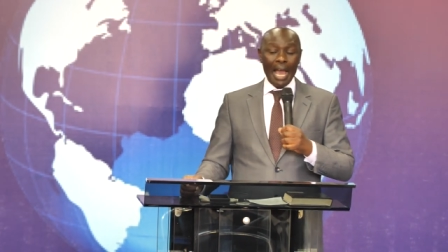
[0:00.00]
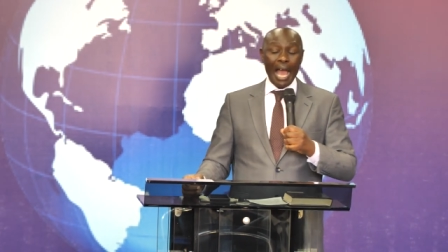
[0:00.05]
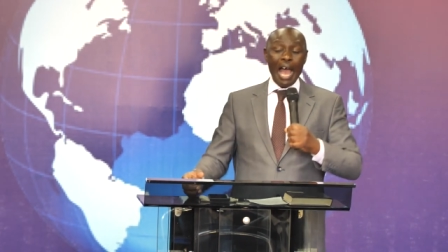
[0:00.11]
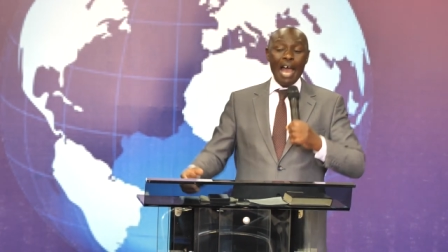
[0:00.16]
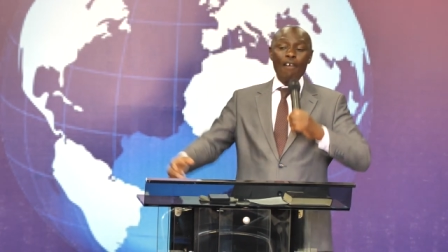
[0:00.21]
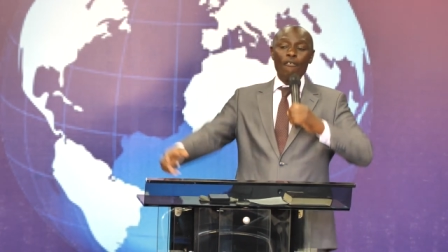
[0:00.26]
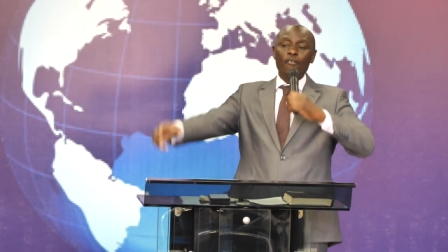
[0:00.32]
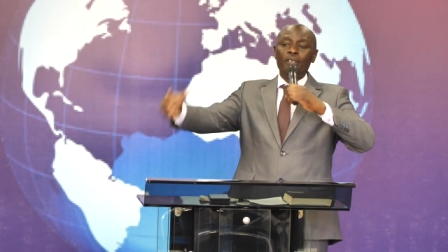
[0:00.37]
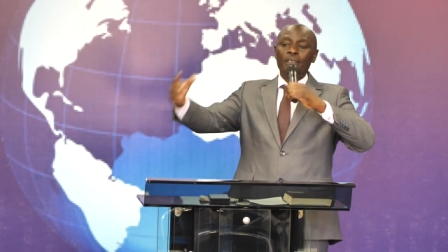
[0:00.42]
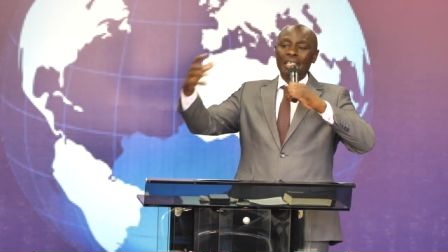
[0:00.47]

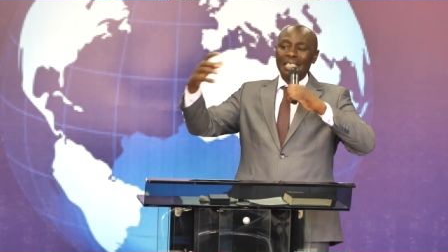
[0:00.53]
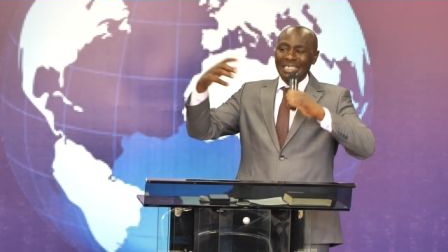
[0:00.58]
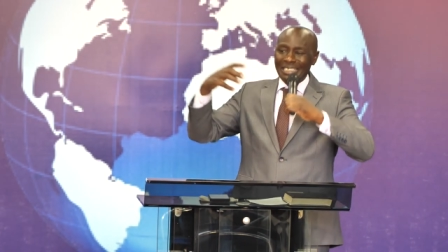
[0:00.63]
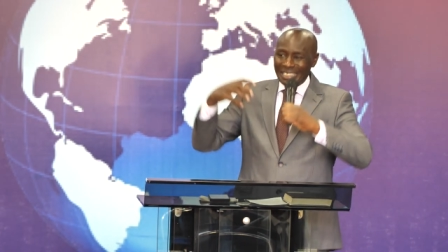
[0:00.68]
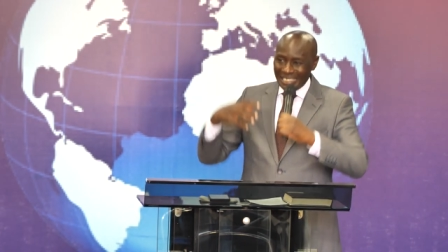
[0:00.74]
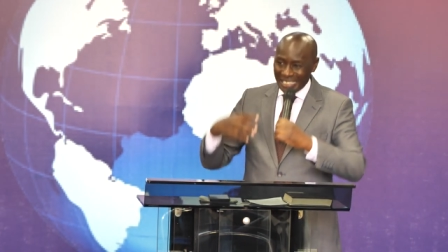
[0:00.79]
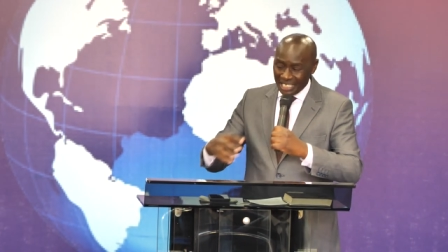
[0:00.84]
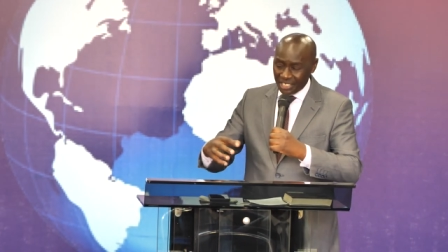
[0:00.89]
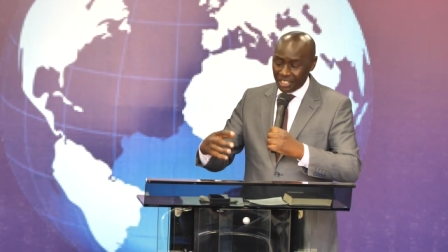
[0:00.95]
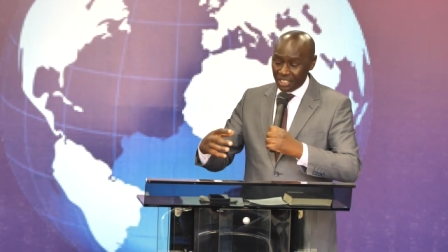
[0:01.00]
Have
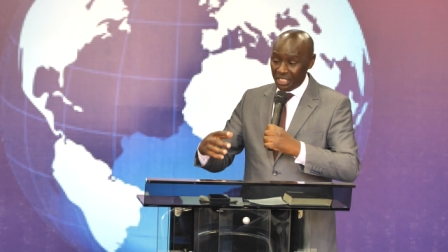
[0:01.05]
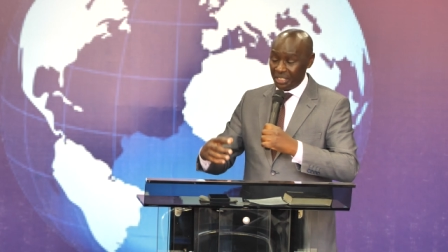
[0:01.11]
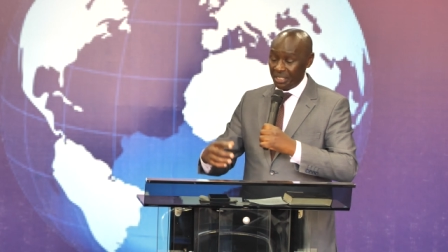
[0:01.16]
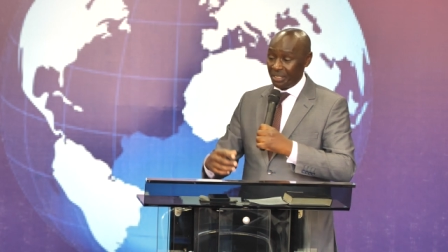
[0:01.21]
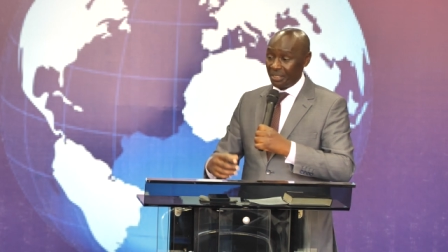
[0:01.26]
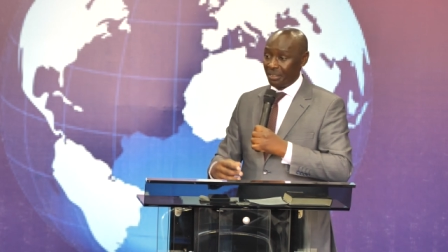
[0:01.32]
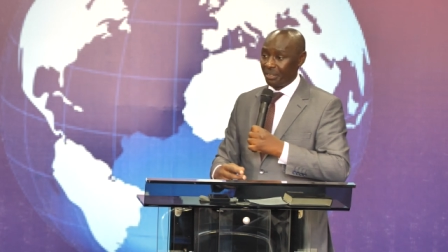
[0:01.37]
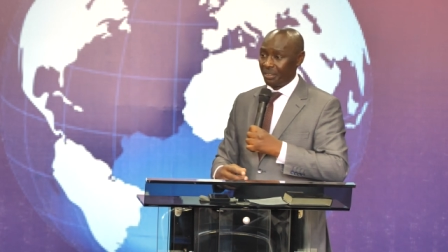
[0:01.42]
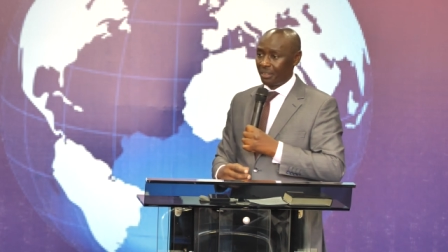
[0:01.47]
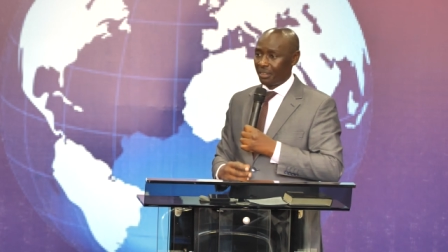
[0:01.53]
this
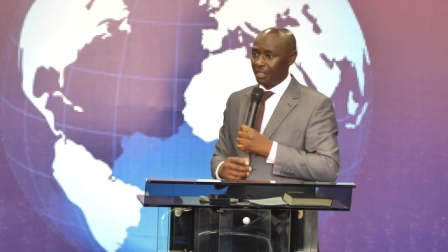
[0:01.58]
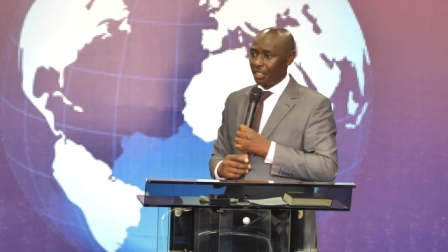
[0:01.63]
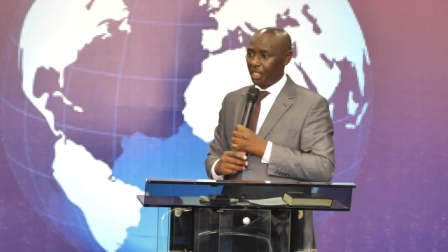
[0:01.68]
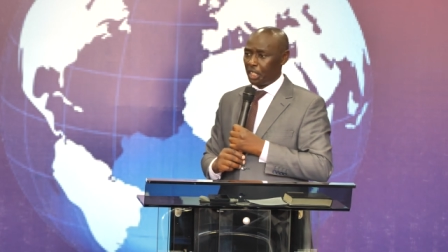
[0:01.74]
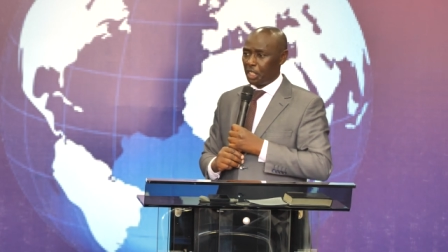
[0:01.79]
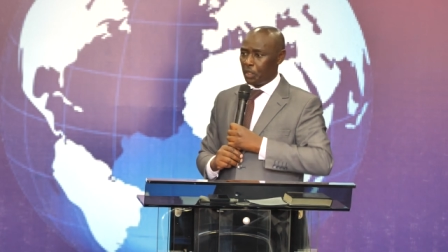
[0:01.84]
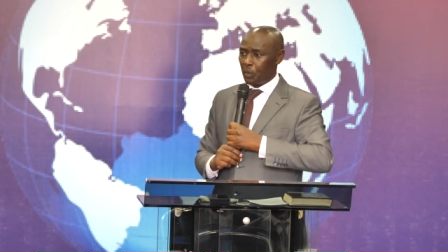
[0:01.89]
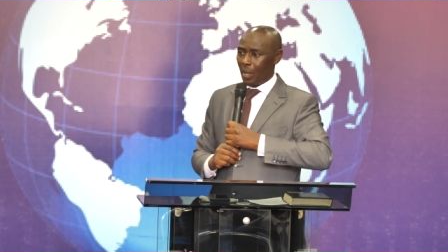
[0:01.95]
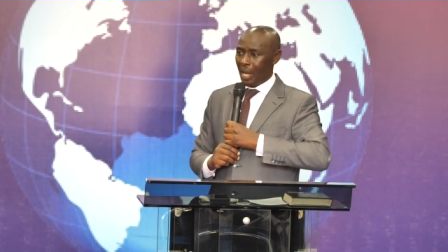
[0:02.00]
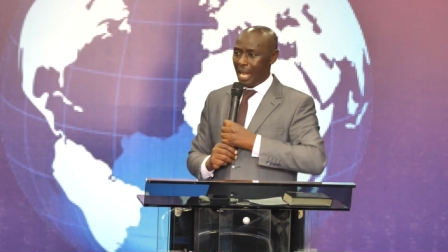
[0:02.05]
nation
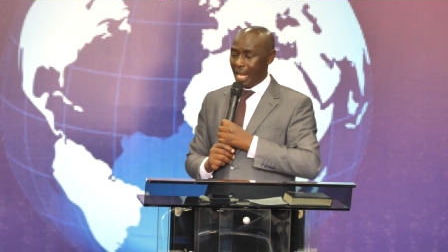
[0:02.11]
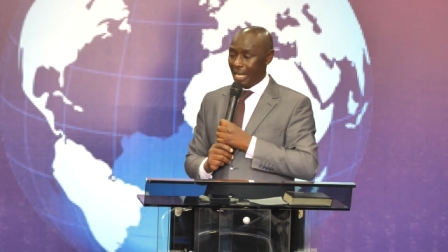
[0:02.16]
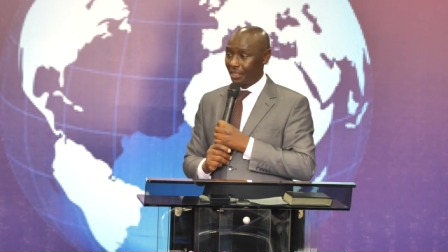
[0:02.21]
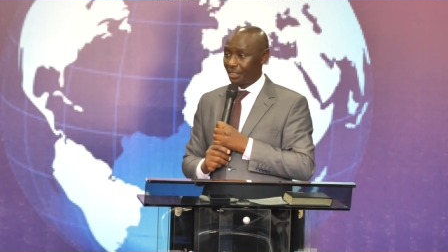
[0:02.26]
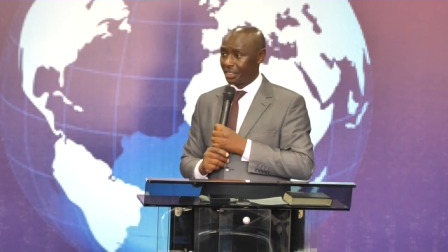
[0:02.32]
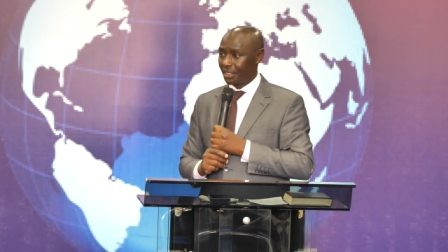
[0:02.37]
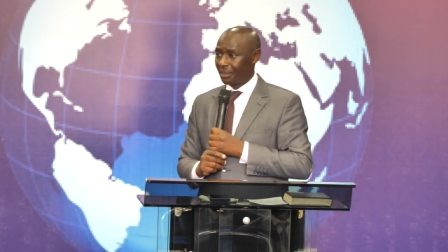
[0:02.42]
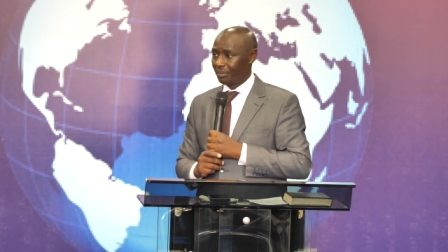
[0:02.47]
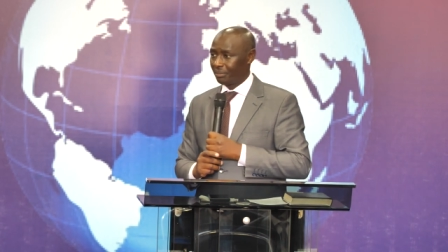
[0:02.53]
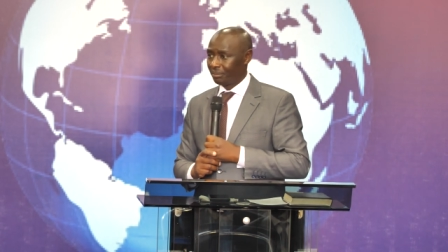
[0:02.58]
in your
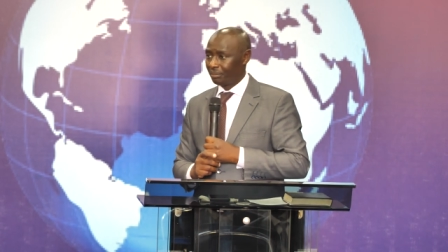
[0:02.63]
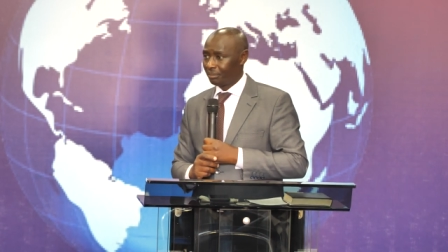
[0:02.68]
heart.